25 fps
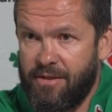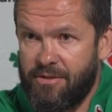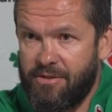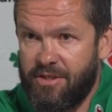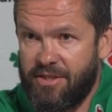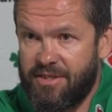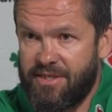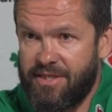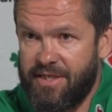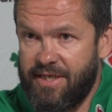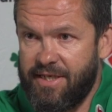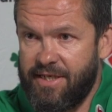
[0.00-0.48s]

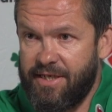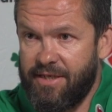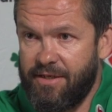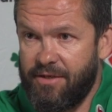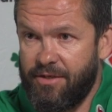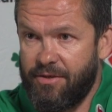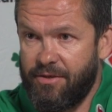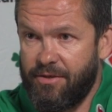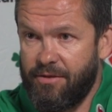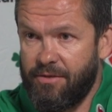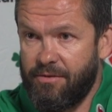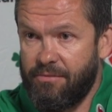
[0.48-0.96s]

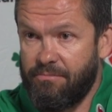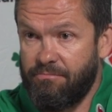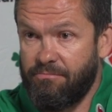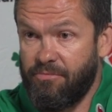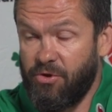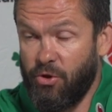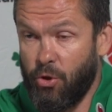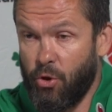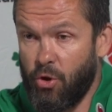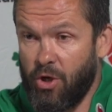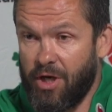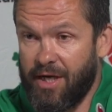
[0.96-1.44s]
see
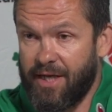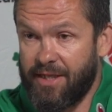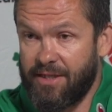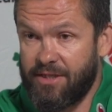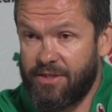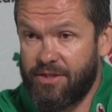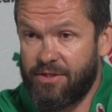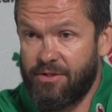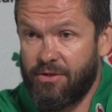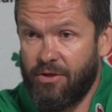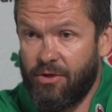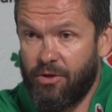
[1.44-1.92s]
young
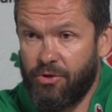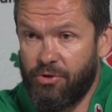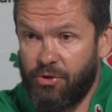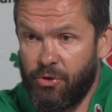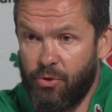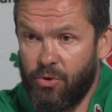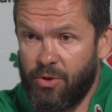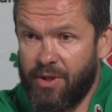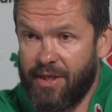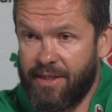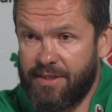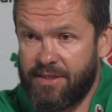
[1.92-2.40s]
lads or
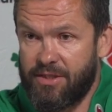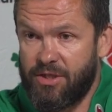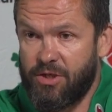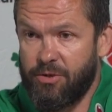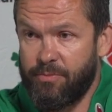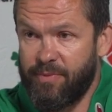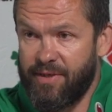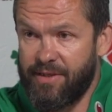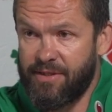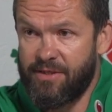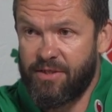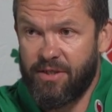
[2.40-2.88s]
new lads
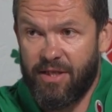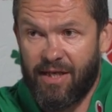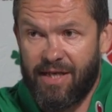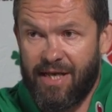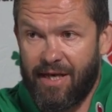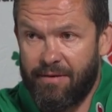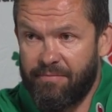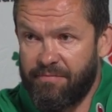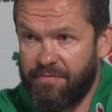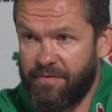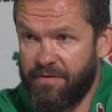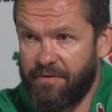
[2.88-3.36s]
come into the
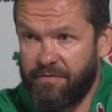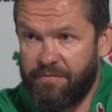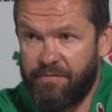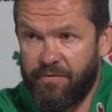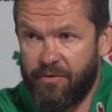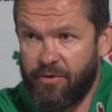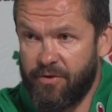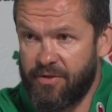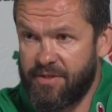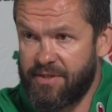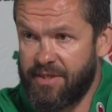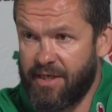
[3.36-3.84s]
camp for the
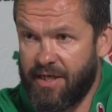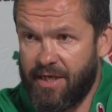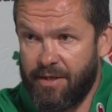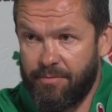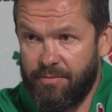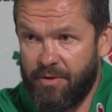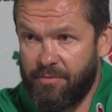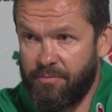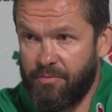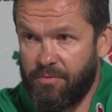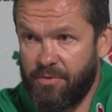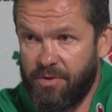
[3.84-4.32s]
first
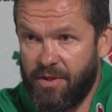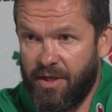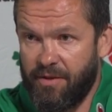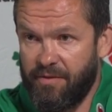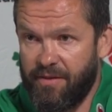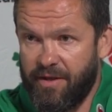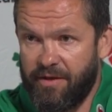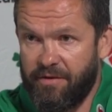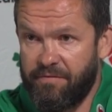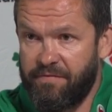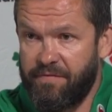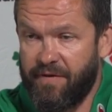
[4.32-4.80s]
time,
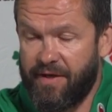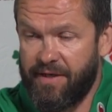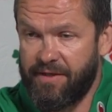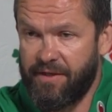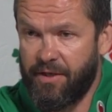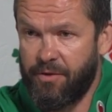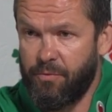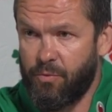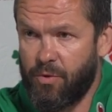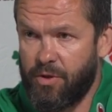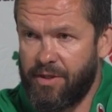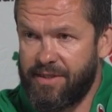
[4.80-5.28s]
and they'll
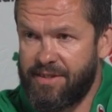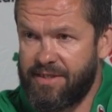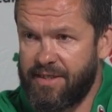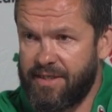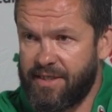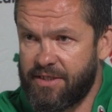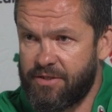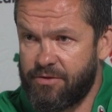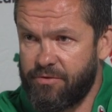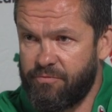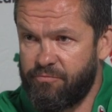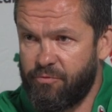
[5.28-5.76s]
find out what
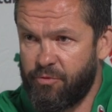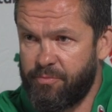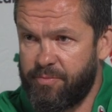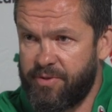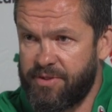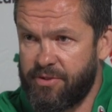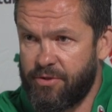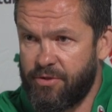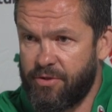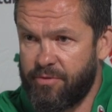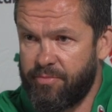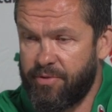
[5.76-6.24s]
international
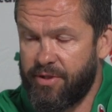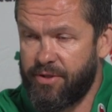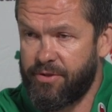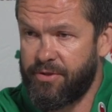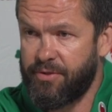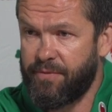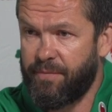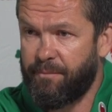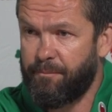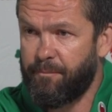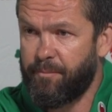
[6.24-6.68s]
rugby's all about.